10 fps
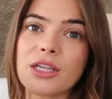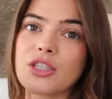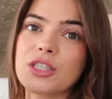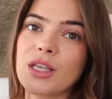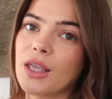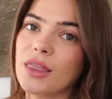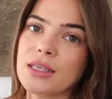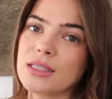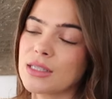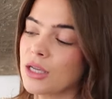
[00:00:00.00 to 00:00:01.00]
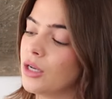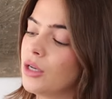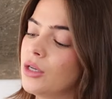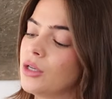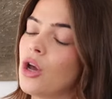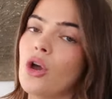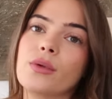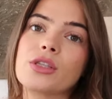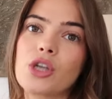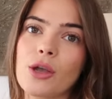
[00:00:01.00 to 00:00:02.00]
I just think this is going to go
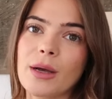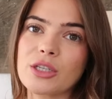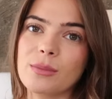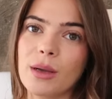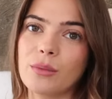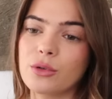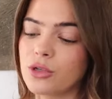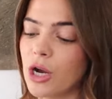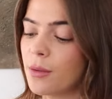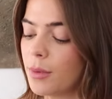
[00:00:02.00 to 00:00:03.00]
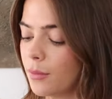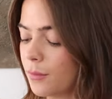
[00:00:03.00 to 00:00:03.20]
with so much in my wardrobe.